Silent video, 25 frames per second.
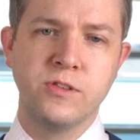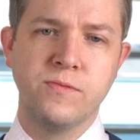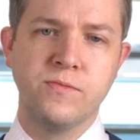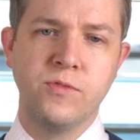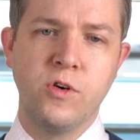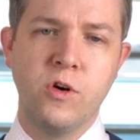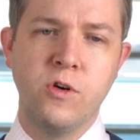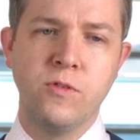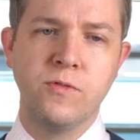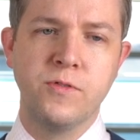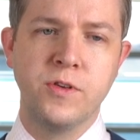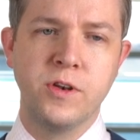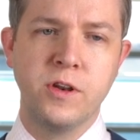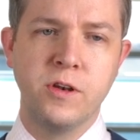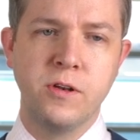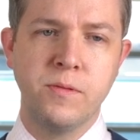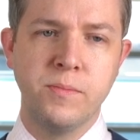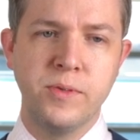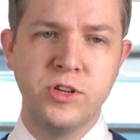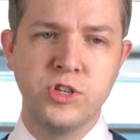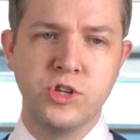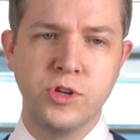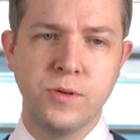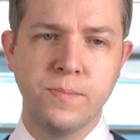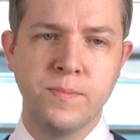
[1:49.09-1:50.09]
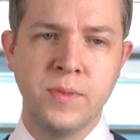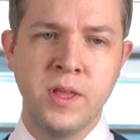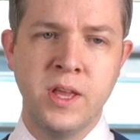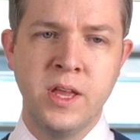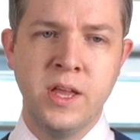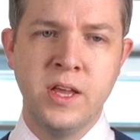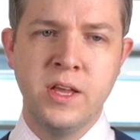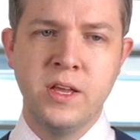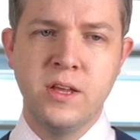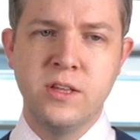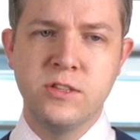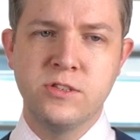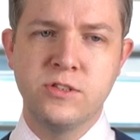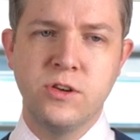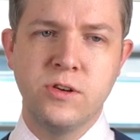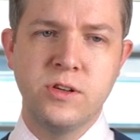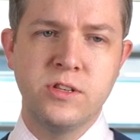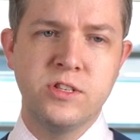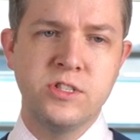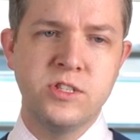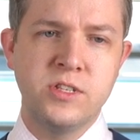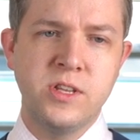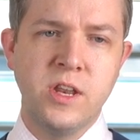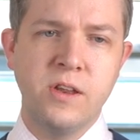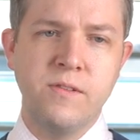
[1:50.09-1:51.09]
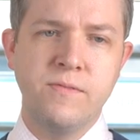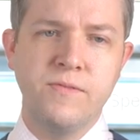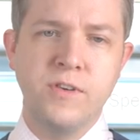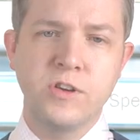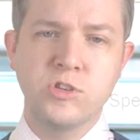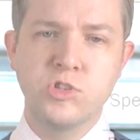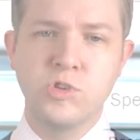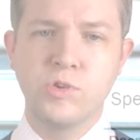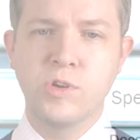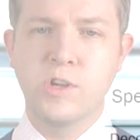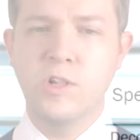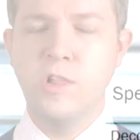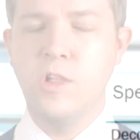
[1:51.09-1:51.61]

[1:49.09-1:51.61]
involve in an admission. So instead of functional